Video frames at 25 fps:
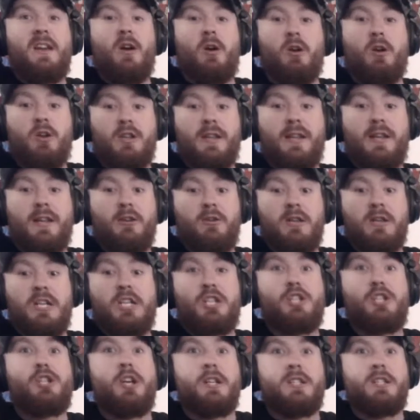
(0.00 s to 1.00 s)
are literally
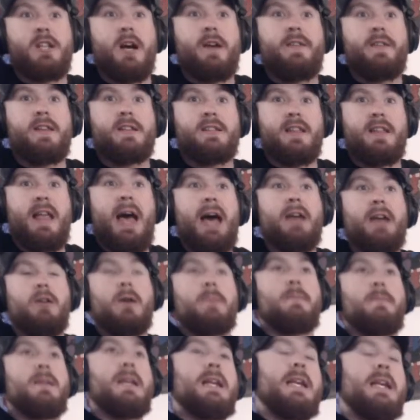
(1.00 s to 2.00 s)
just on this ladder.
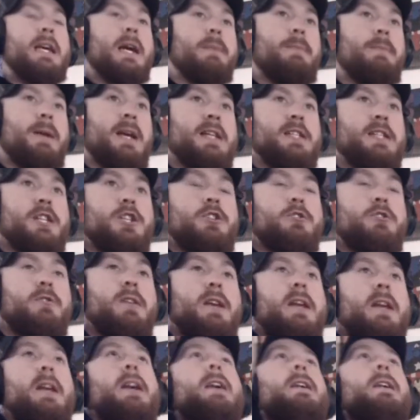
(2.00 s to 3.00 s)
I'm leaning up against a
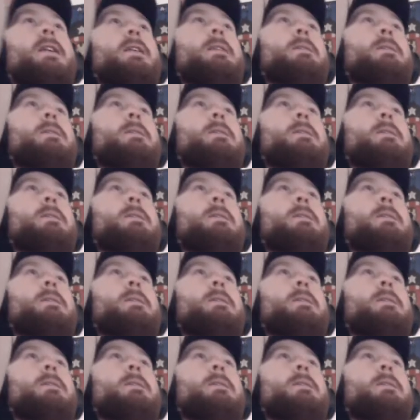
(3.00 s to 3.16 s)
tree,